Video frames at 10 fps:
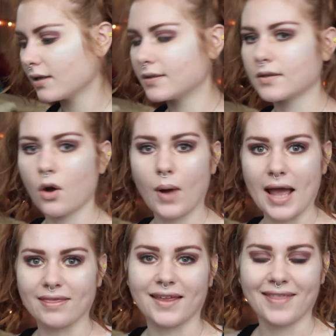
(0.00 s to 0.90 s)
So
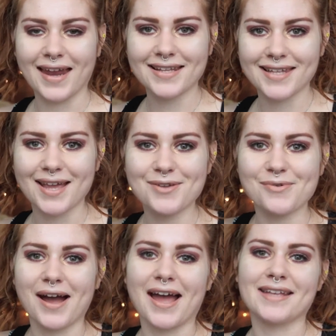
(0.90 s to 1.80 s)
I think that is it, you
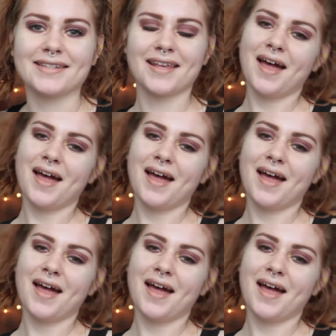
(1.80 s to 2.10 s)
guys.